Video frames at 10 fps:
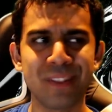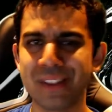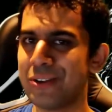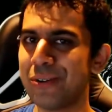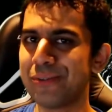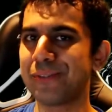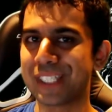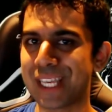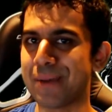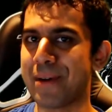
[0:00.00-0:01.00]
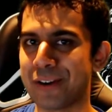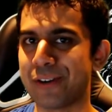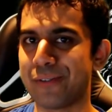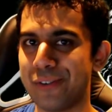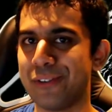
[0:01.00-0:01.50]
Don't skip out on
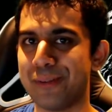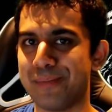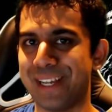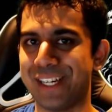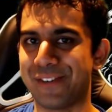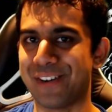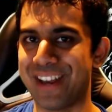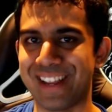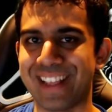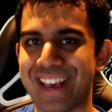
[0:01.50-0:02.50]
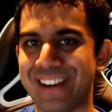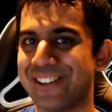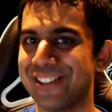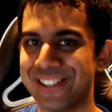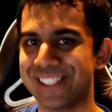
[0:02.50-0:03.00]
food to pledge for N A Ladder
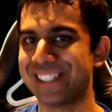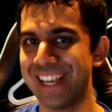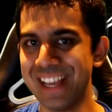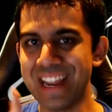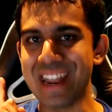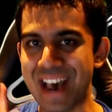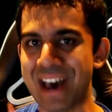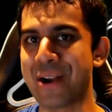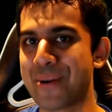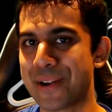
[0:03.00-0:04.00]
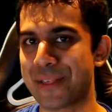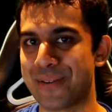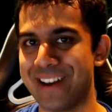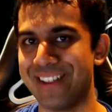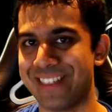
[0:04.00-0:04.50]
Heroes. It's not a
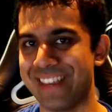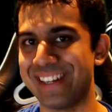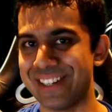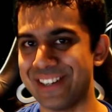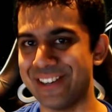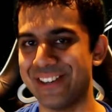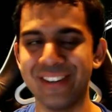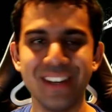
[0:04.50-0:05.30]
worthwhile thing to do.